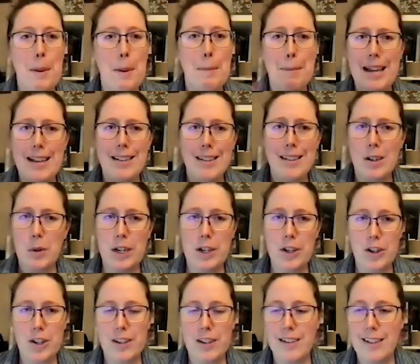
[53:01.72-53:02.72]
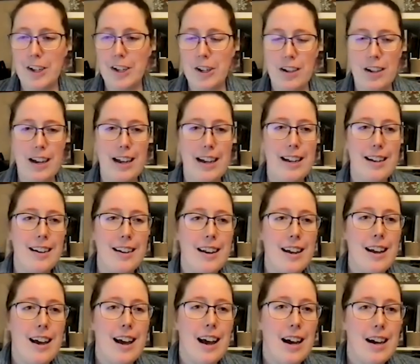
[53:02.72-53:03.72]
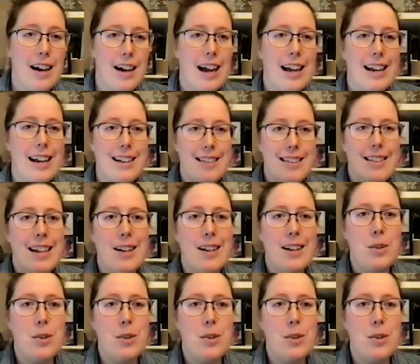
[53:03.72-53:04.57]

amazing questions here tonight. Right. Uh, I guess the next